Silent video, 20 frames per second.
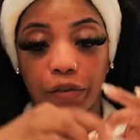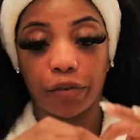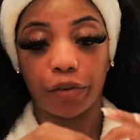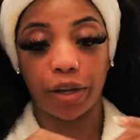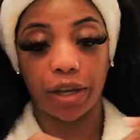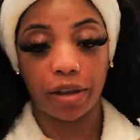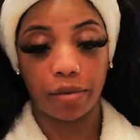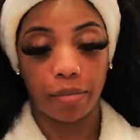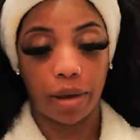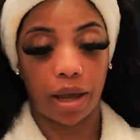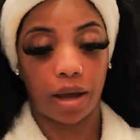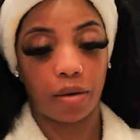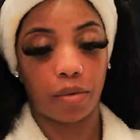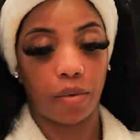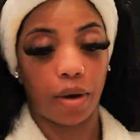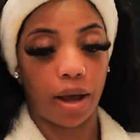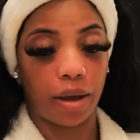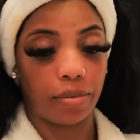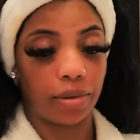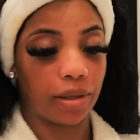freaking makeup
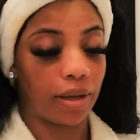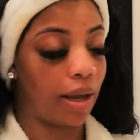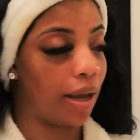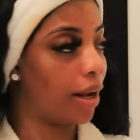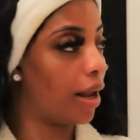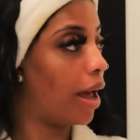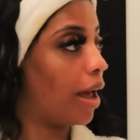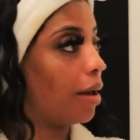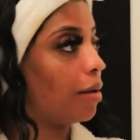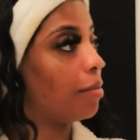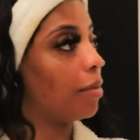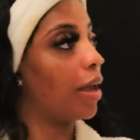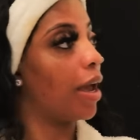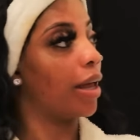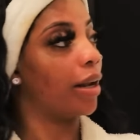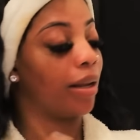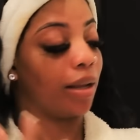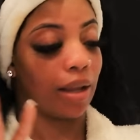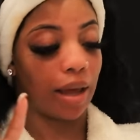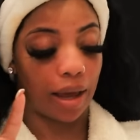wipes and I'm
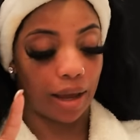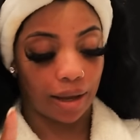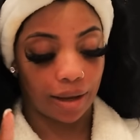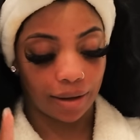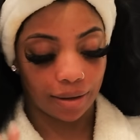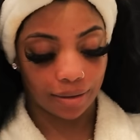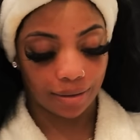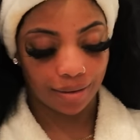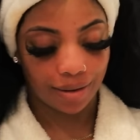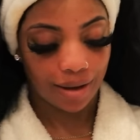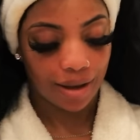kind of like,